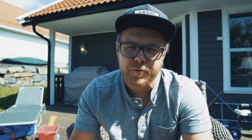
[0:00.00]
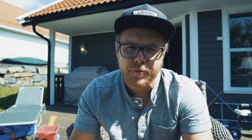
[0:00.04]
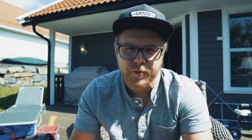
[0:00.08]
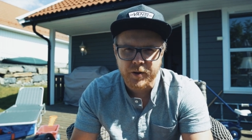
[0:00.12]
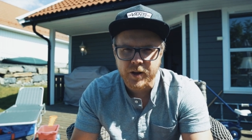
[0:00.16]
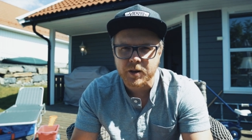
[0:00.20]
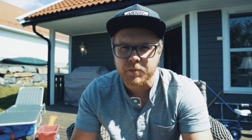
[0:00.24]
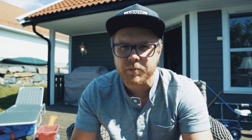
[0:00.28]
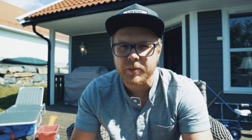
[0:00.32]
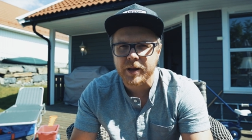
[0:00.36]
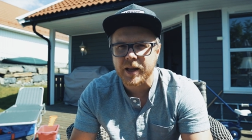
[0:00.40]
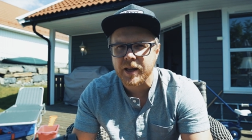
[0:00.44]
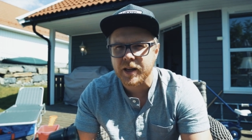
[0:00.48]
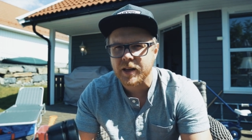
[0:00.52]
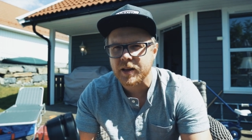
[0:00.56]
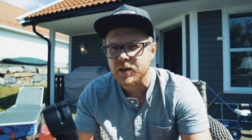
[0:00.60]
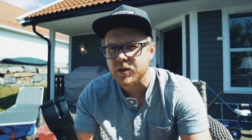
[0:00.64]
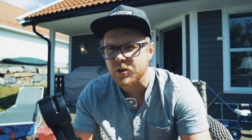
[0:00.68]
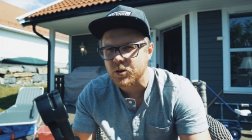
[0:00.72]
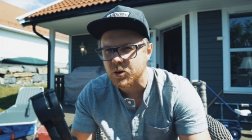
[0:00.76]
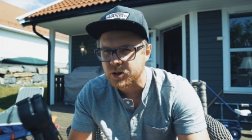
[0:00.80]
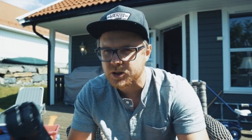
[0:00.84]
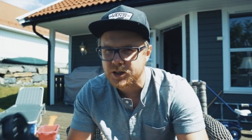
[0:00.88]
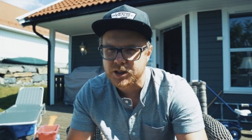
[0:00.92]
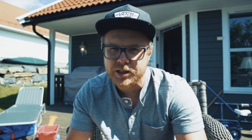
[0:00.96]
filming
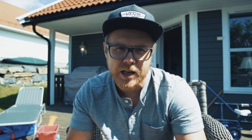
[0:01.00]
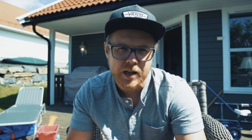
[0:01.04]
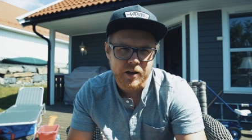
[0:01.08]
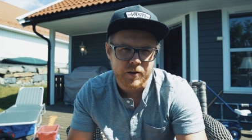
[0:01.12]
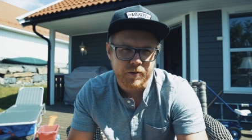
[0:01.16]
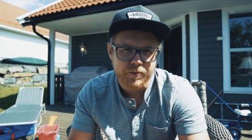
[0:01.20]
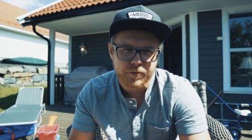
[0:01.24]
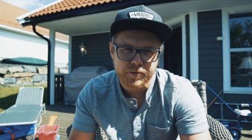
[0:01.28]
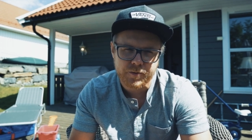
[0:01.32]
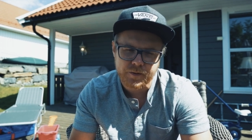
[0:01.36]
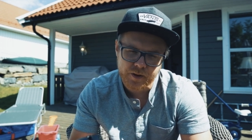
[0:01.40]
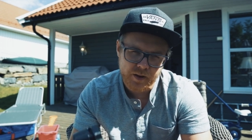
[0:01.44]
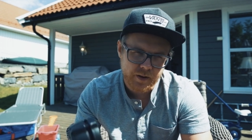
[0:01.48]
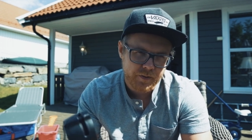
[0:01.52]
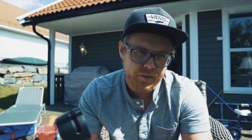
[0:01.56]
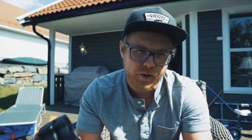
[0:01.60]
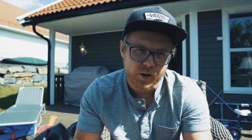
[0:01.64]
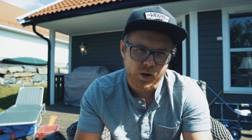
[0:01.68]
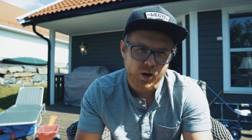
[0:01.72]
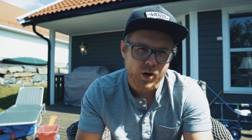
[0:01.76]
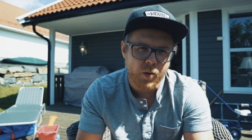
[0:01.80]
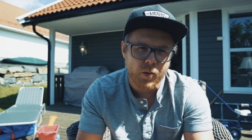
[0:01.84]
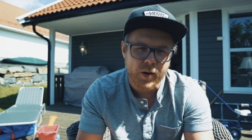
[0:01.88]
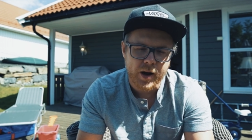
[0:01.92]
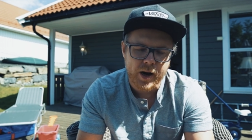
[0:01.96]
yourself if you
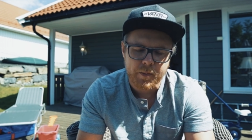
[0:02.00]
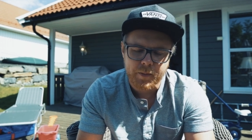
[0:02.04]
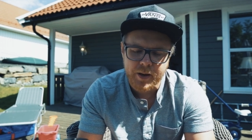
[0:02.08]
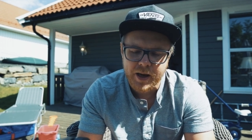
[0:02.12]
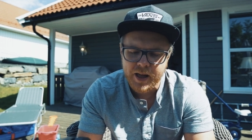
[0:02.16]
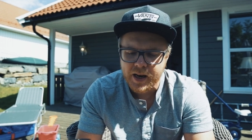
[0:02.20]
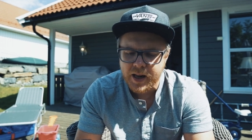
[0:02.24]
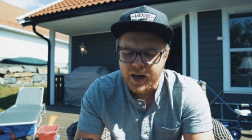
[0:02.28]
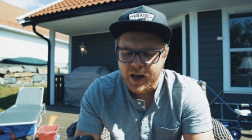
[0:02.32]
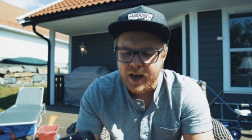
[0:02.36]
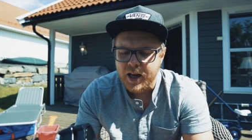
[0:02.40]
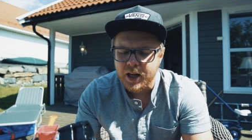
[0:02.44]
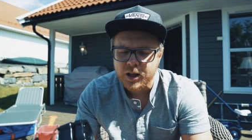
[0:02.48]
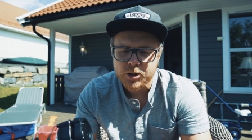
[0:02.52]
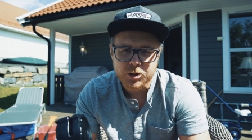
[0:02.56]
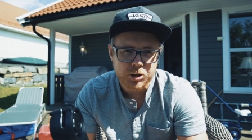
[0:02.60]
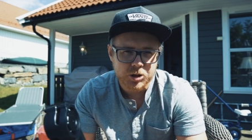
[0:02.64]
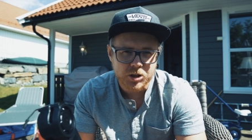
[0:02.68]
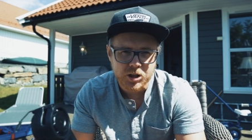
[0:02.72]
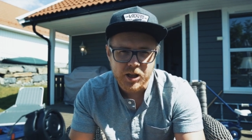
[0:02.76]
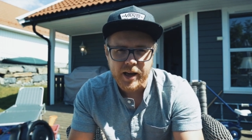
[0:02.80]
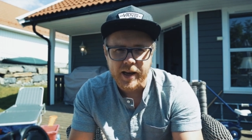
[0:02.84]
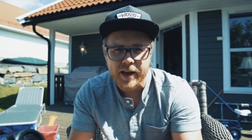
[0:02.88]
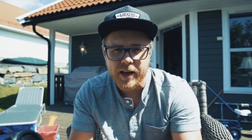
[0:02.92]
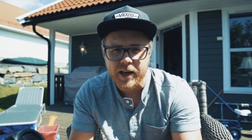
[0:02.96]
know what I mean
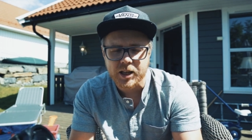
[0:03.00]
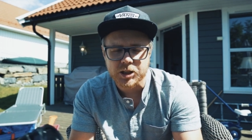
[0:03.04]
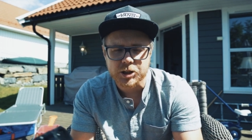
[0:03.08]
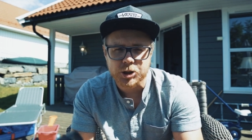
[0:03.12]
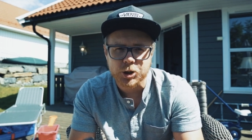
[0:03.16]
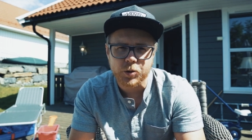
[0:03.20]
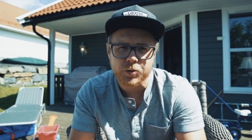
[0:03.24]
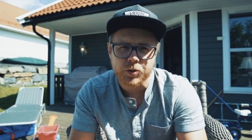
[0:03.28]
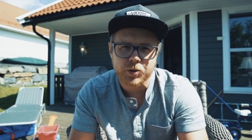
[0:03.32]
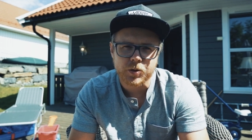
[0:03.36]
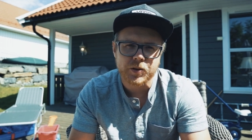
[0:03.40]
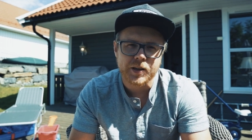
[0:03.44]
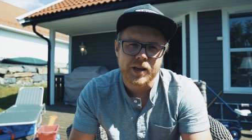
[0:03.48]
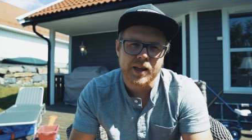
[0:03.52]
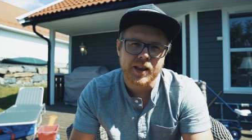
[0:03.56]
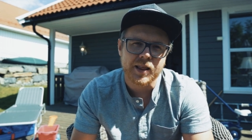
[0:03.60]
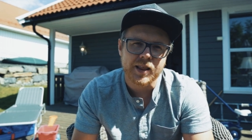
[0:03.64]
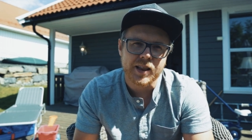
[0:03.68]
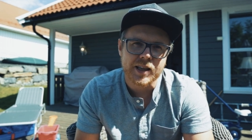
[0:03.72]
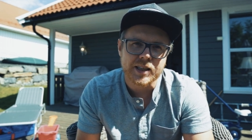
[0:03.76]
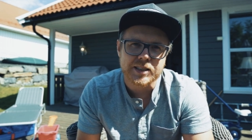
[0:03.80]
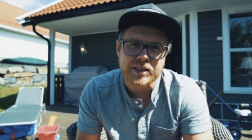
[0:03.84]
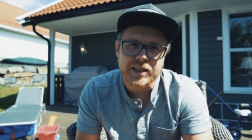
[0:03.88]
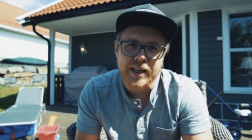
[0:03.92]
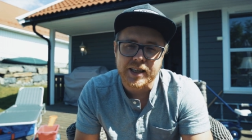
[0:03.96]
just like I showed you in
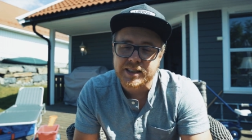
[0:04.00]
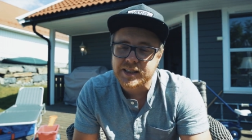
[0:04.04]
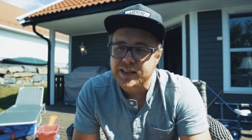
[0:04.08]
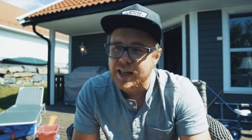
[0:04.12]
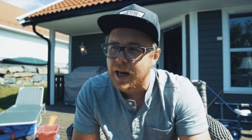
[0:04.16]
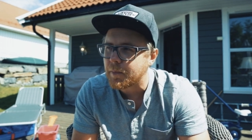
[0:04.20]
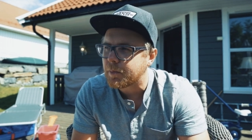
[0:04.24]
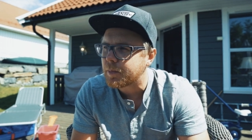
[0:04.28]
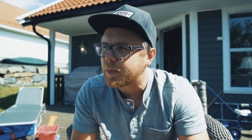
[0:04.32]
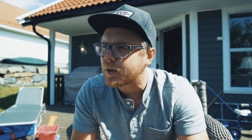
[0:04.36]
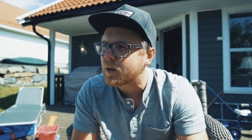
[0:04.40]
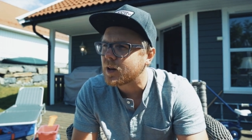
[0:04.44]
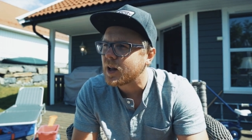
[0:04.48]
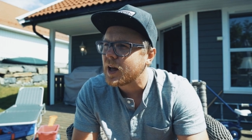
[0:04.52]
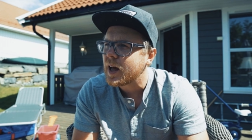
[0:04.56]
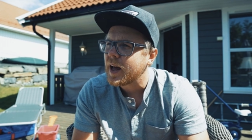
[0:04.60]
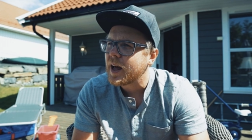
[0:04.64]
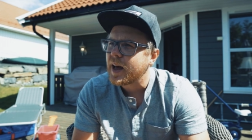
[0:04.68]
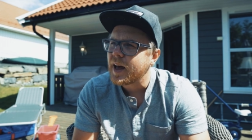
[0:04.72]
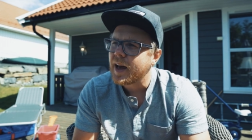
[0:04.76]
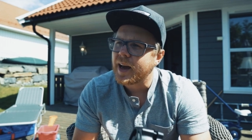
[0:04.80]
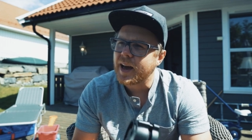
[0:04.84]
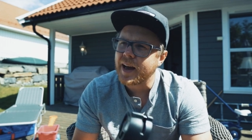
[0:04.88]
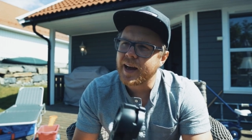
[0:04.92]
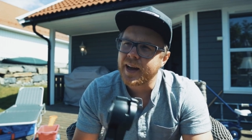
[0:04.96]
this example
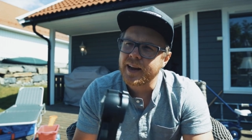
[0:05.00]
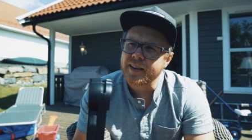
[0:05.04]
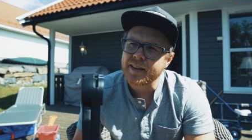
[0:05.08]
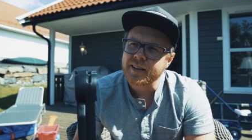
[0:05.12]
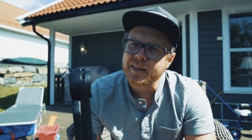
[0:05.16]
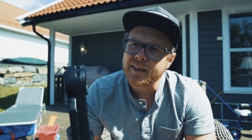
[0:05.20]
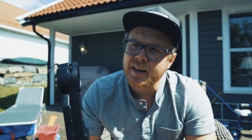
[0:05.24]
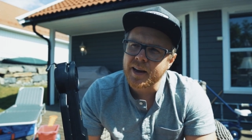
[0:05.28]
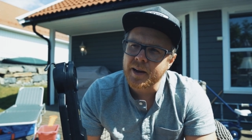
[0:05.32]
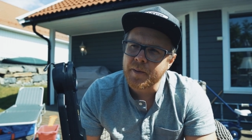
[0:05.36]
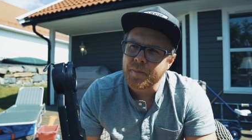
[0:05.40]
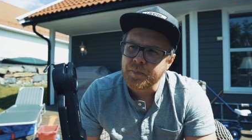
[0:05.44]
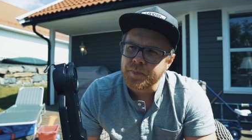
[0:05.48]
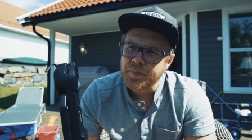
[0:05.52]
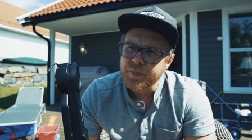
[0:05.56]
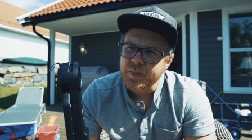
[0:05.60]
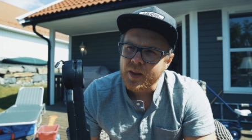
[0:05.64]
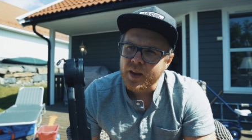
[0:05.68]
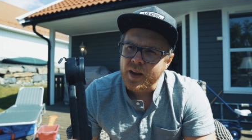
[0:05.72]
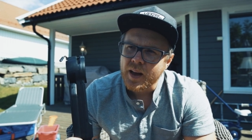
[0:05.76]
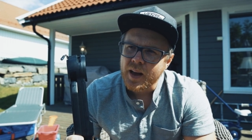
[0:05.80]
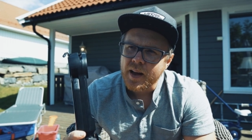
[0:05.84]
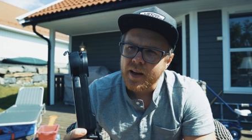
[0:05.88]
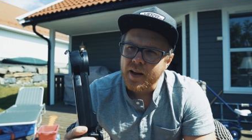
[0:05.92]
and um,